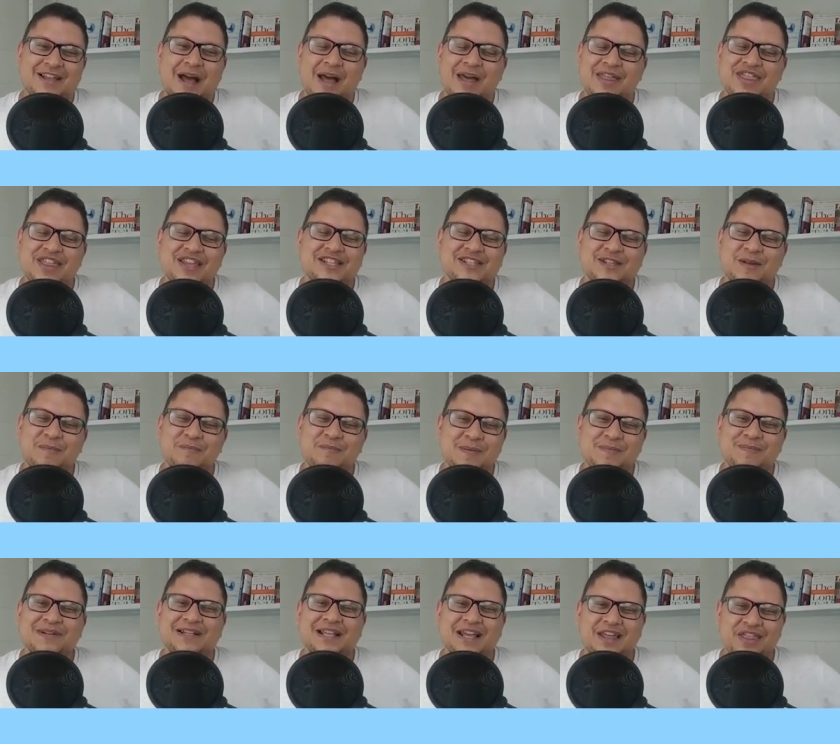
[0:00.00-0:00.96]
I think some
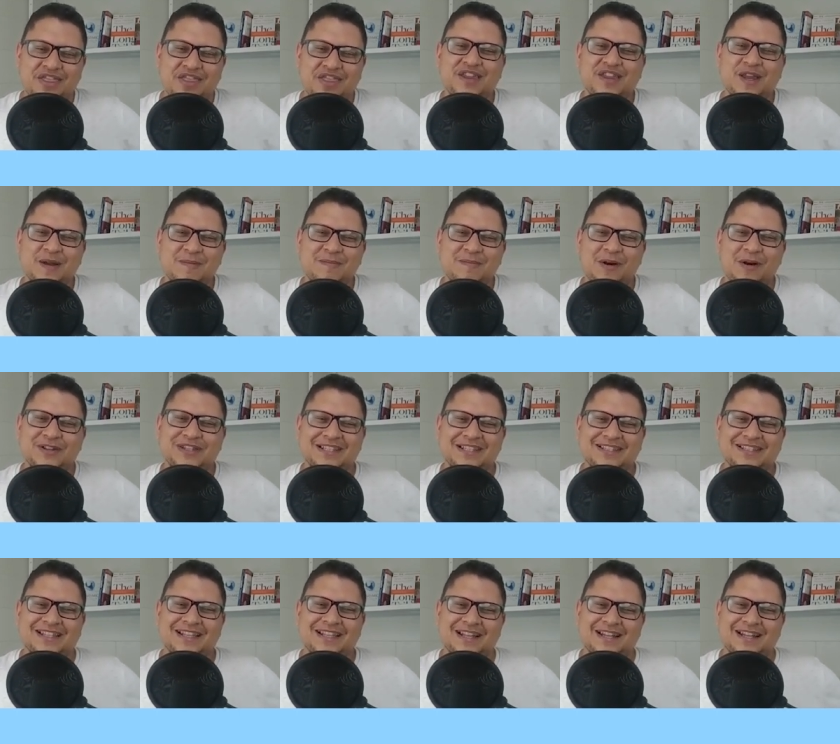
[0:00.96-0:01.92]
people can think about
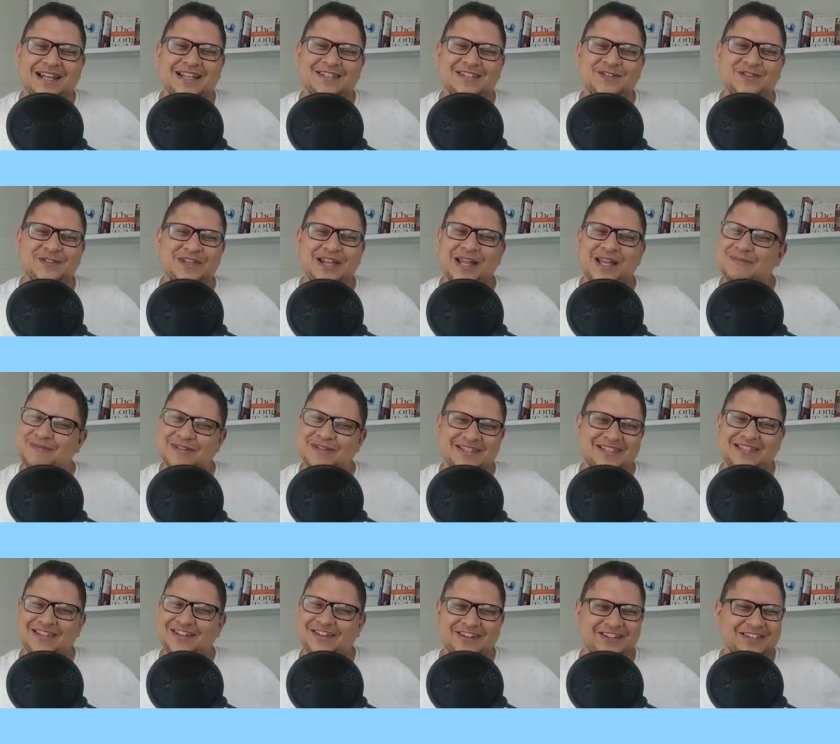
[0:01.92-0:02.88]
it. Uh, let's do that, but
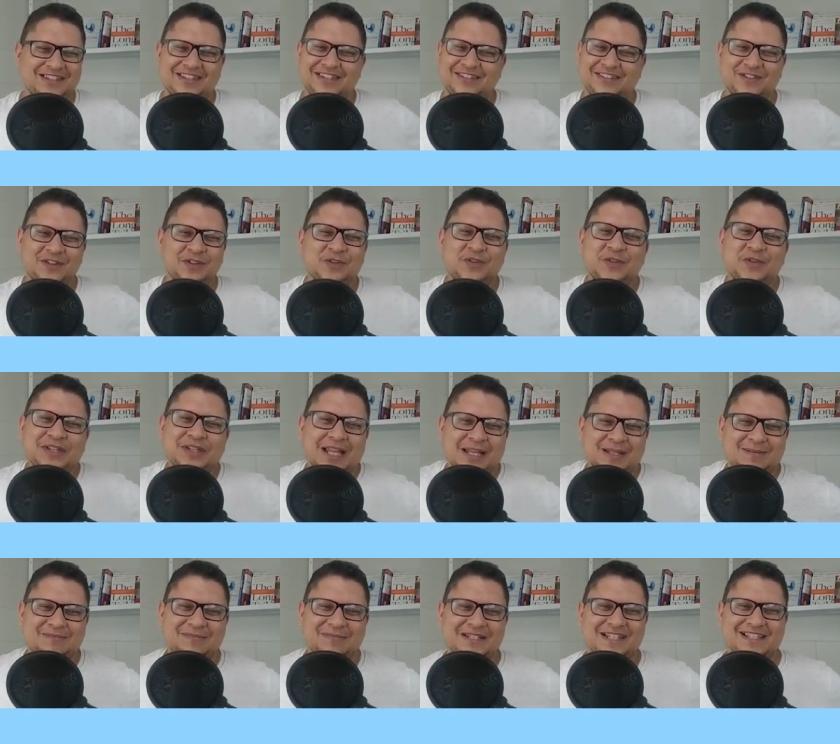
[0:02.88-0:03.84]
no, don't do that.
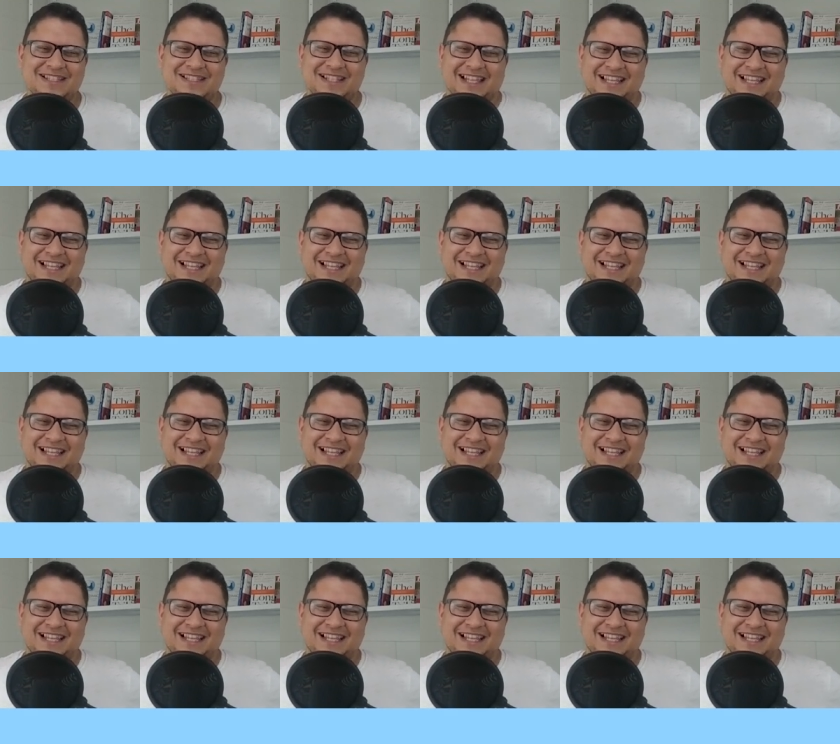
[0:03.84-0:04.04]
Nah.